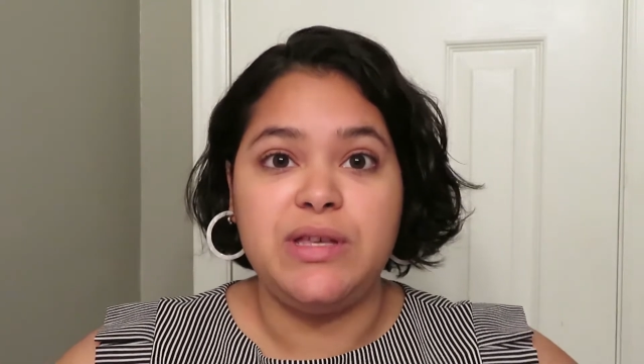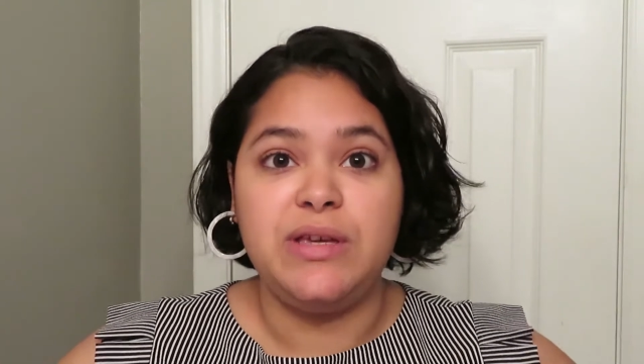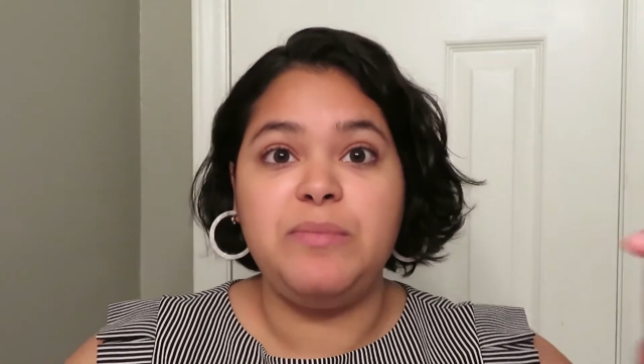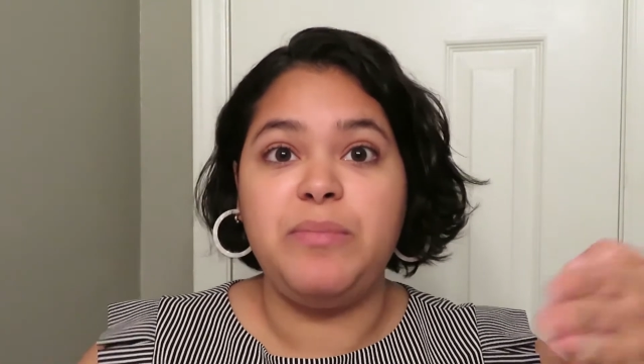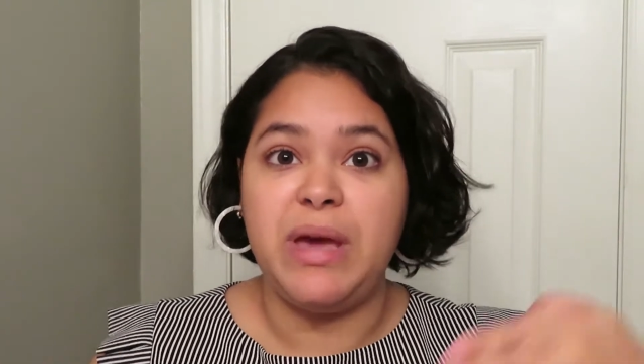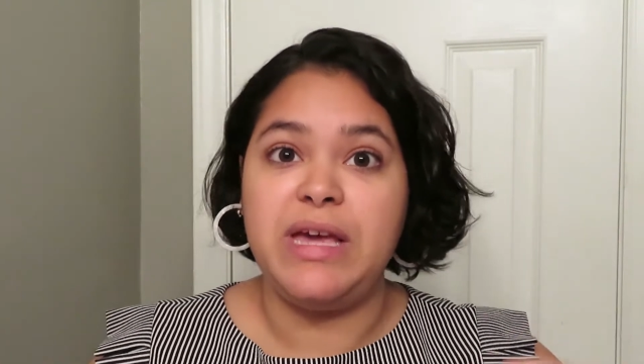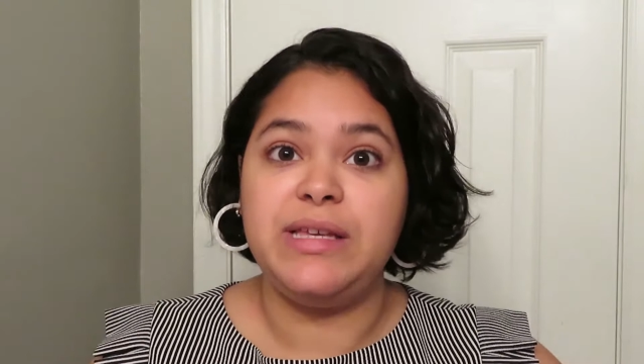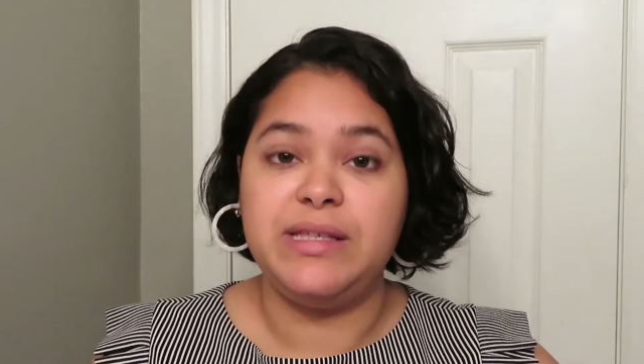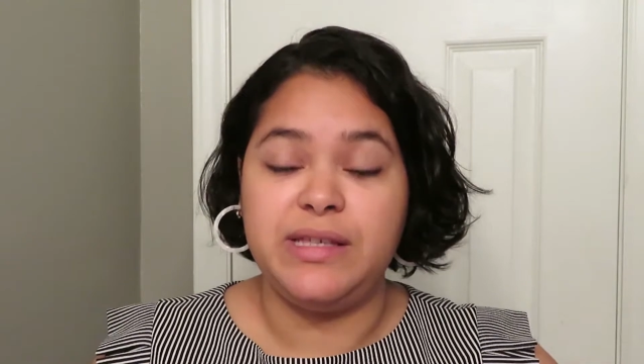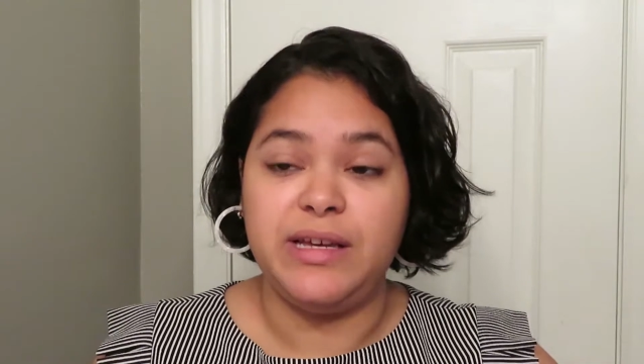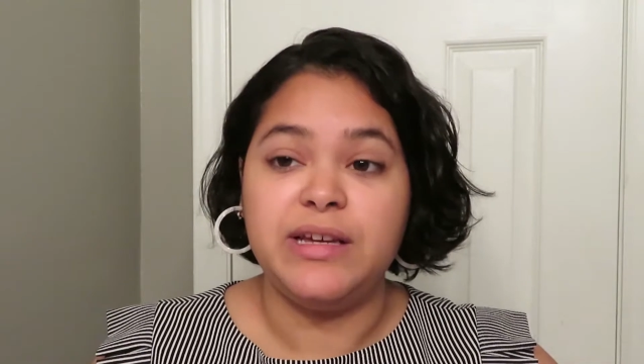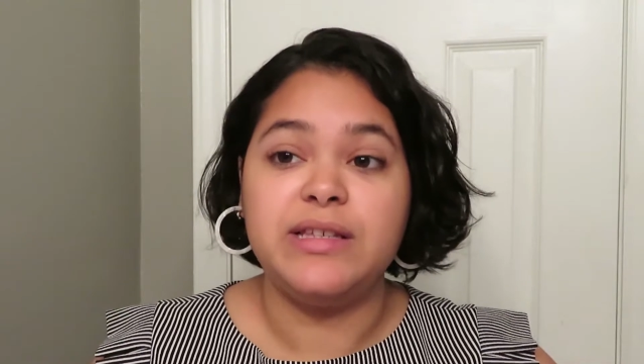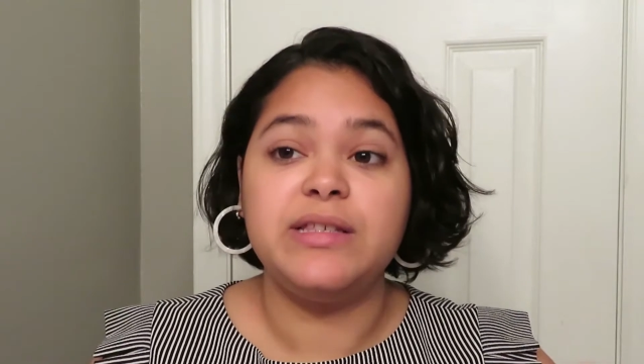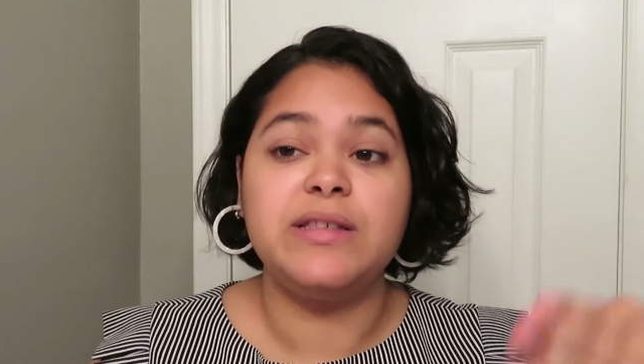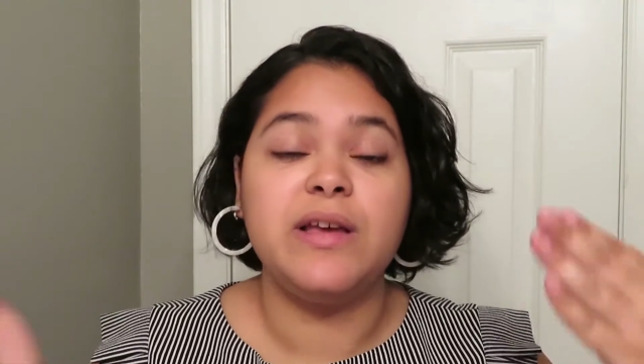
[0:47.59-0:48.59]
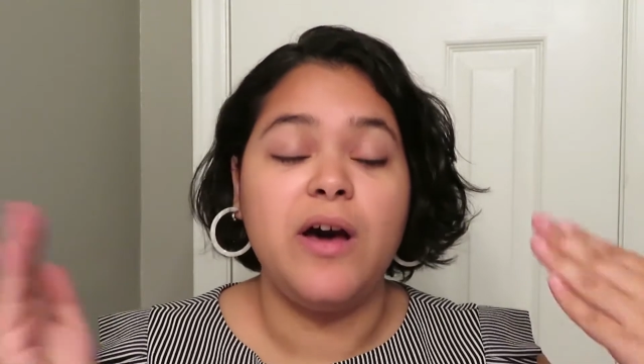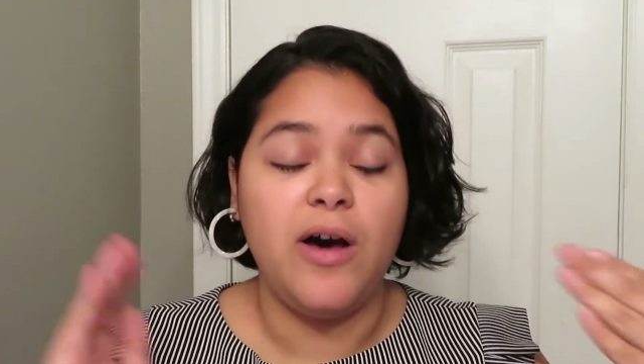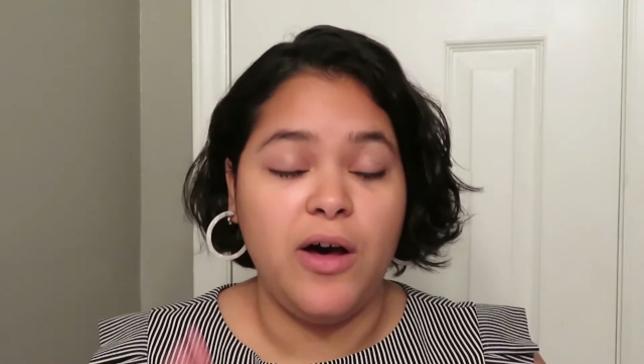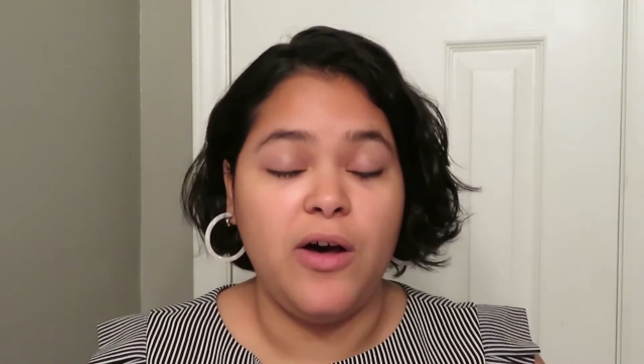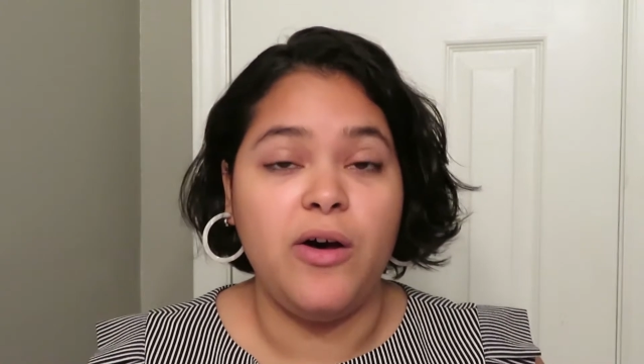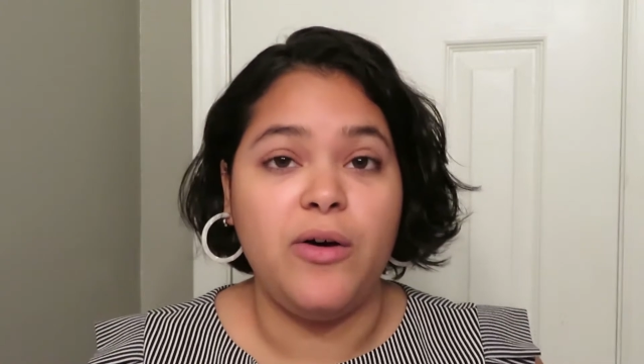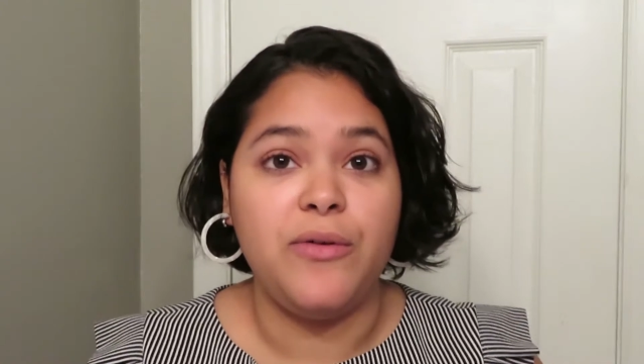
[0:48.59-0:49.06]
the basics
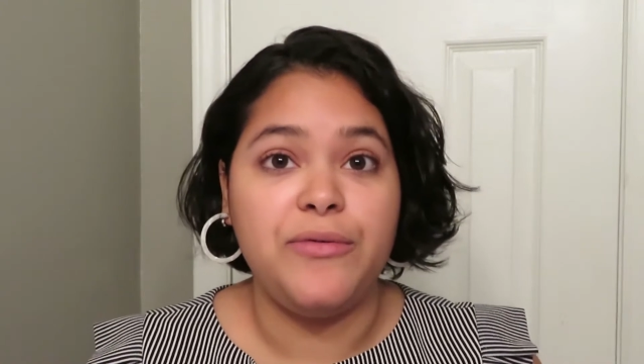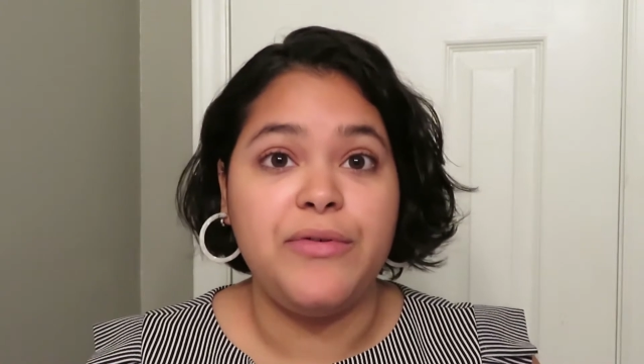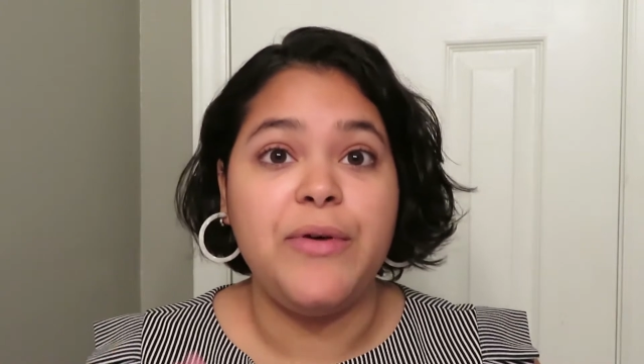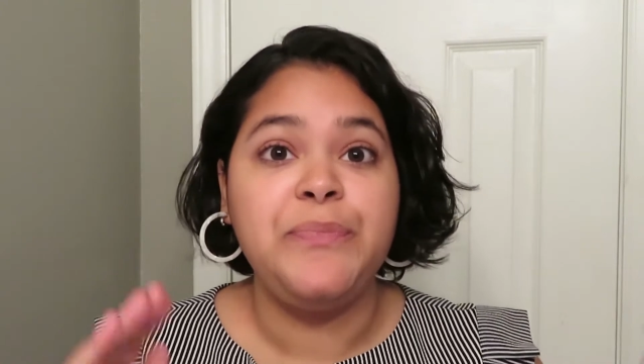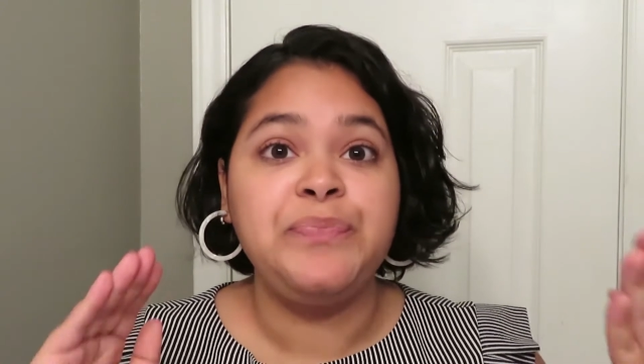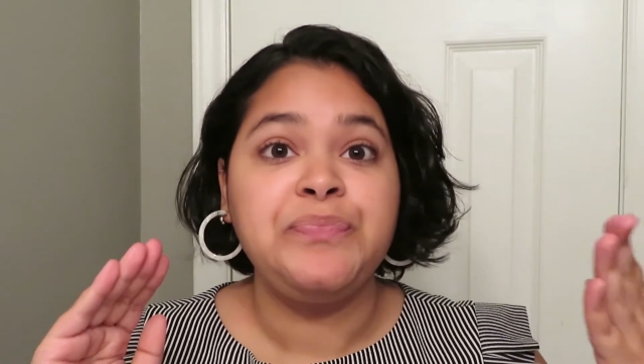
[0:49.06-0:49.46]
of